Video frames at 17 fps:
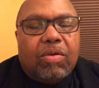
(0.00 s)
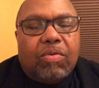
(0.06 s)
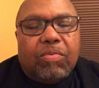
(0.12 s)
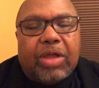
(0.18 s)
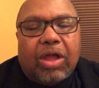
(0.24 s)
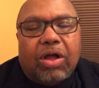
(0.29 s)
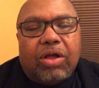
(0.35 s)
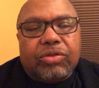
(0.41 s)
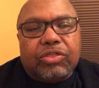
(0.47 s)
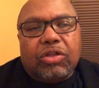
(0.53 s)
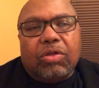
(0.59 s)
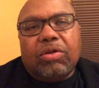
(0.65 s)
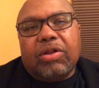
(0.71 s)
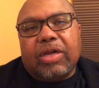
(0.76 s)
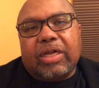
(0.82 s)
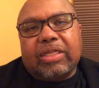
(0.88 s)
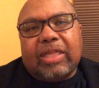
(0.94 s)
We also
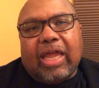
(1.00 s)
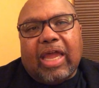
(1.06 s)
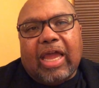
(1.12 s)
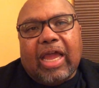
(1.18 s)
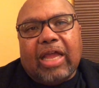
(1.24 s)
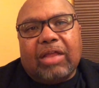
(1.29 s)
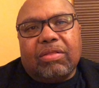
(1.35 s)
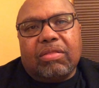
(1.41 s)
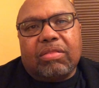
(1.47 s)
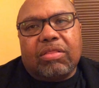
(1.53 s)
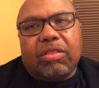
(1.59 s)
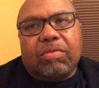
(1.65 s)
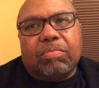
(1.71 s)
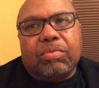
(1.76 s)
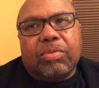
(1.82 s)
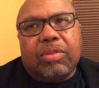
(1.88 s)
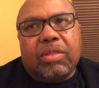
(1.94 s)
looked at
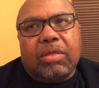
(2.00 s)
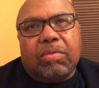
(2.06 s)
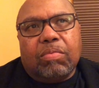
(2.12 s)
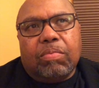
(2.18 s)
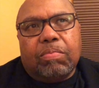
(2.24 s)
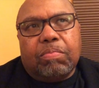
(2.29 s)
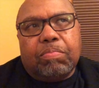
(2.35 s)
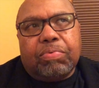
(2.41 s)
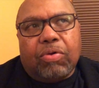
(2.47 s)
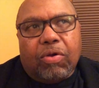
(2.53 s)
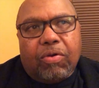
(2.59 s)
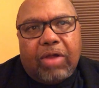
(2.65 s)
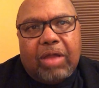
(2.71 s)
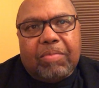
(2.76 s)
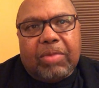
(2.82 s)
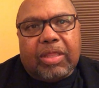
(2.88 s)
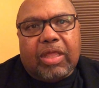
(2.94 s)
the
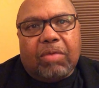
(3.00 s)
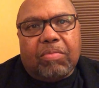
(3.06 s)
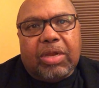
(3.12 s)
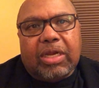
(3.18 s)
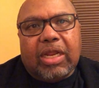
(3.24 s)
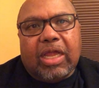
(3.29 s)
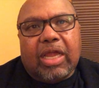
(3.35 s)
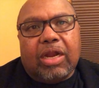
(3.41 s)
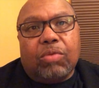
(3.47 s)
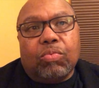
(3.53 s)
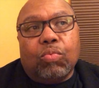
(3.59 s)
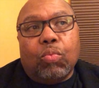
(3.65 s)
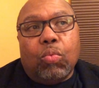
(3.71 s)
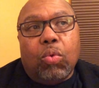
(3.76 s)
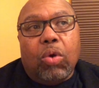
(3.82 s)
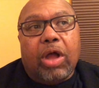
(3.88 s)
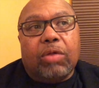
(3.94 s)
programming that we did
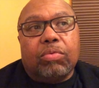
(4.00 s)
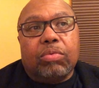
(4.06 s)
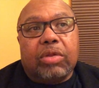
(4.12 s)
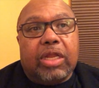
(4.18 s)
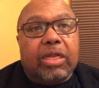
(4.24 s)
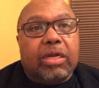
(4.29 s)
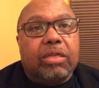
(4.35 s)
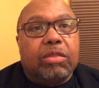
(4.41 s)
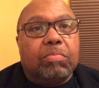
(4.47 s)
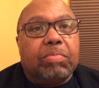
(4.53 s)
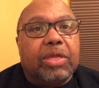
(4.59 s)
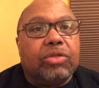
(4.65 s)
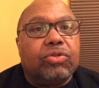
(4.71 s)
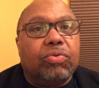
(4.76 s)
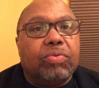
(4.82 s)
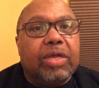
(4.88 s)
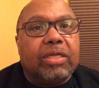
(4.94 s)
and what needed to be
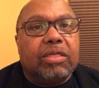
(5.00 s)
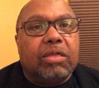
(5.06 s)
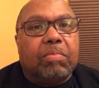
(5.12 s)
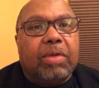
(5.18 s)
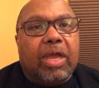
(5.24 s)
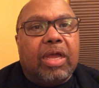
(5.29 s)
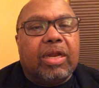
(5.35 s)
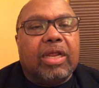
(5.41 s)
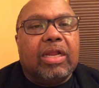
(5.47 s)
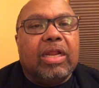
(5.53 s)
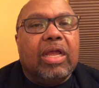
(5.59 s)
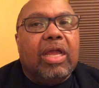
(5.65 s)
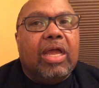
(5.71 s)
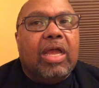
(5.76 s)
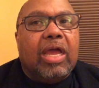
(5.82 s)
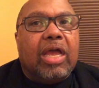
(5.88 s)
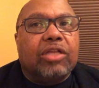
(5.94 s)
tweaked about it,
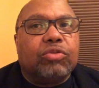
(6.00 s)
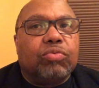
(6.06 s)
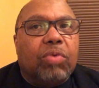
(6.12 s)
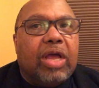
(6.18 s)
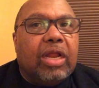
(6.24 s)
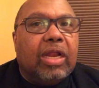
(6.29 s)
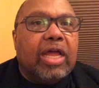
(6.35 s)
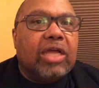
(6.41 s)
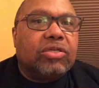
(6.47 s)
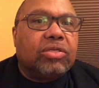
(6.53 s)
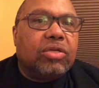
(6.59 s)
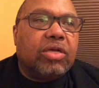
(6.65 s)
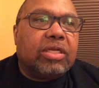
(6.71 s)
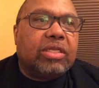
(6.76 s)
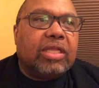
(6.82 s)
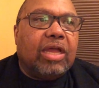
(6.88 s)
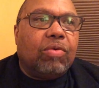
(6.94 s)
as well as
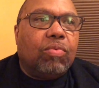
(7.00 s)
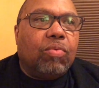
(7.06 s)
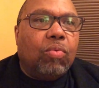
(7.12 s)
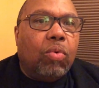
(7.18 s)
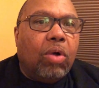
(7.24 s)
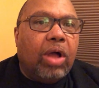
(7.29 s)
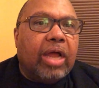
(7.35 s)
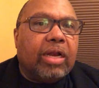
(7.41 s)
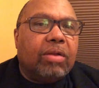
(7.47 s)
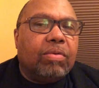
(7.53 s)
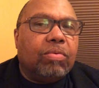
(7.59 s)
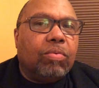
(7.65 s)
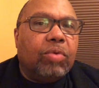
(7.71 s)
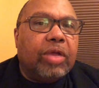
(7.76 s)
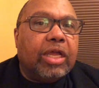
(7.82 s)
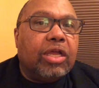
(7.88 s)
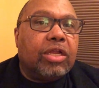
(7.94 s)
looked at what
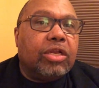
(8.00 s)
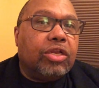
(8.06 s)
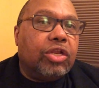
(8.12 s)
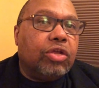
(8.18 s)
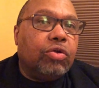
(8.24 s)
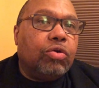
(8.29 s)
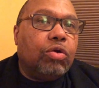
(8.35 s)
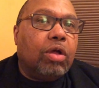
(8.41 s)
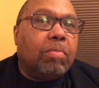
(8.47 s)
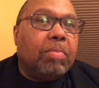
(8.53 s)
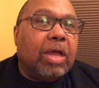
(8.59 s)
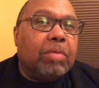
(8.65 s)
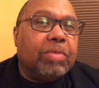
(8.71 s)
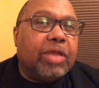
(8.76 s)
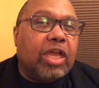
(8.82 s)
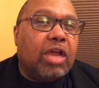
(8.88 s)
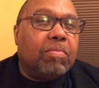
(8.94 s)
we could do
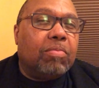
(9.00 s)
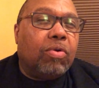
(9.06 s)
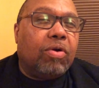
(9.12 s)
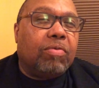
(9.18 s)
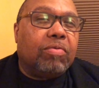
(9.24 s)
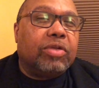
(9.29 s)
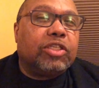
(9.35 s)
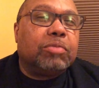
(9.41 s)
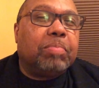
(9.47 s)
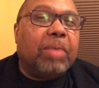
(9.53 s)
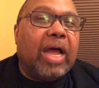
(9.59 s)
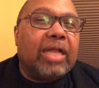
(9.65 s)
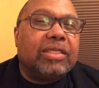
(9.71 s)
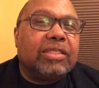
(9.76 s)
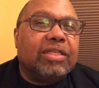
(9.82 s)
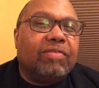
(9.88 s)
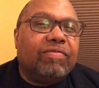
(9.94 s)
about being a more
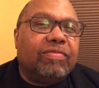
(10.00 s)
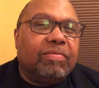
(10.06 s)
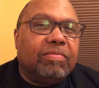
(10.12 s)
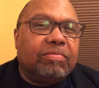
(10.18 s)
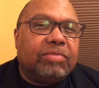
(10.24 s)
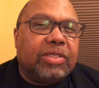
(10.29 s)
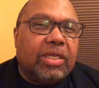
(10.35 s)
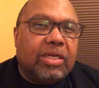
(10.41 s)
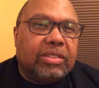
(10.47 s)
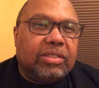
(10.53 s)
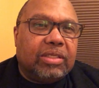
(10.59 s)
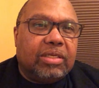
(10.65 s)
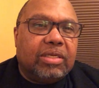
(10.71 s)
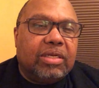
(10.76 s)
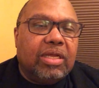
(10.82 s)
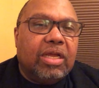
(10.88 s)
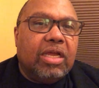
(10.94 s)
responsive
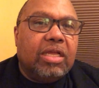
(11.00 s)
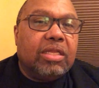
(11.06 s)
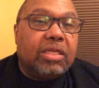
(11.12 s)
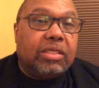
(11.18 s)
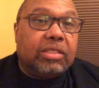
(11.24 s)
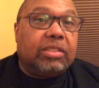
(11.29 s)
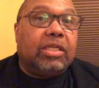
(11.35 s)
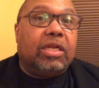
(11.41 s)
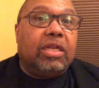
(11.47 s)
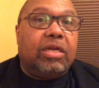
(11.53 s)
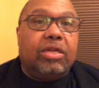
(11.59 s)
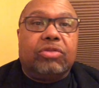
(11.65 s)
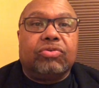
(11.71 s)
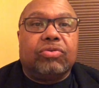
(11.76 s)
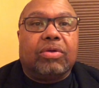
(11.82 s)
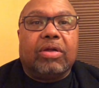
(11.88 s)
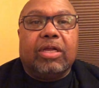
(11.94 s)
citizen to the city of
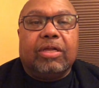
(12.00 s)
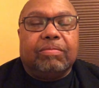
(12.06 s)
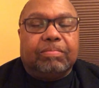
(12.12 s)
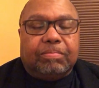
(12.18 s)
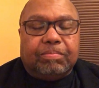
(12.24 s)
Detroit.